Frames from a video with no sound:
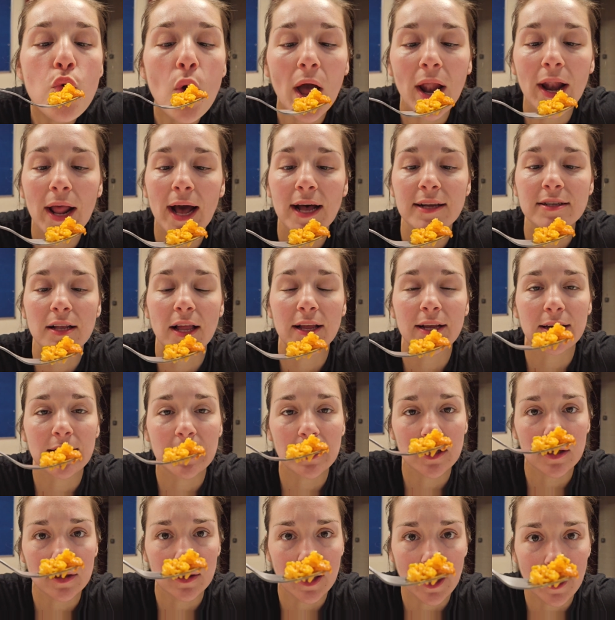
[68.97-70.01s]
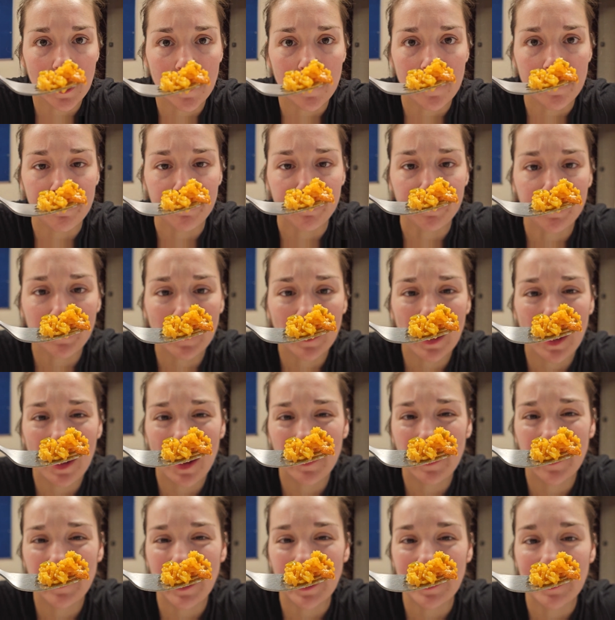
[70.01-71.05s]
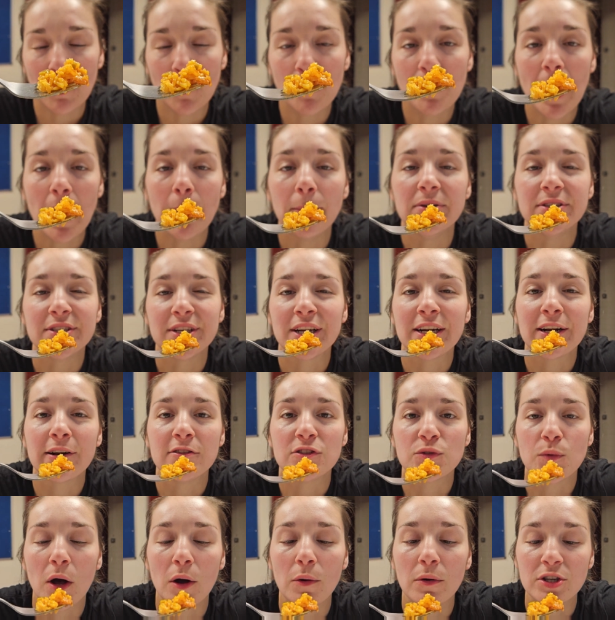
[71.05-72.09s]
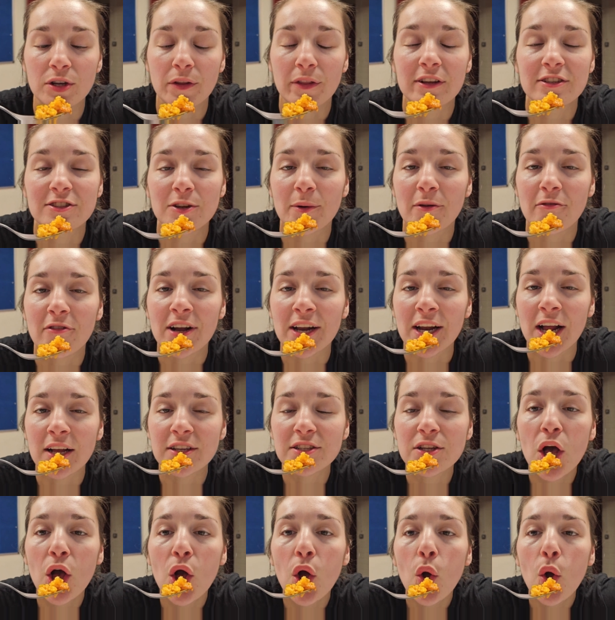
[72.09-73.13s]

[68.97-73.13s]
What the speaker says: And it has like little, I think like little peppers in here as well, which I think is gonna be really nice.